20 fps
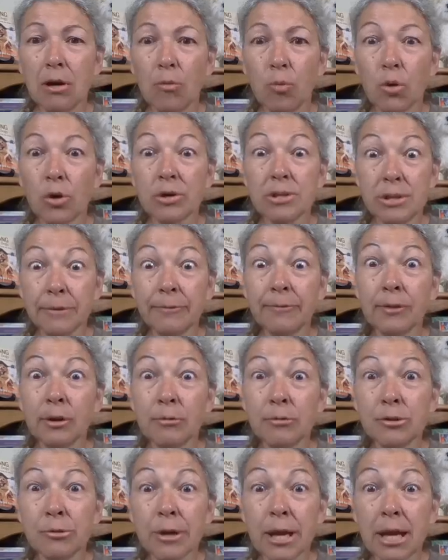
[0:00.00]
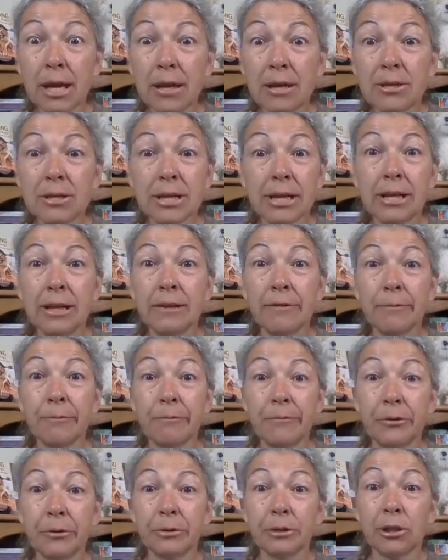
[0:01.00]
Were his lymph nodes okay? Did any of
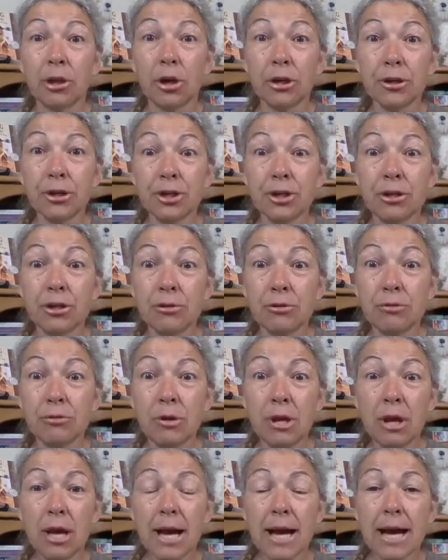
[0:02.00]
them feel enlarged to you?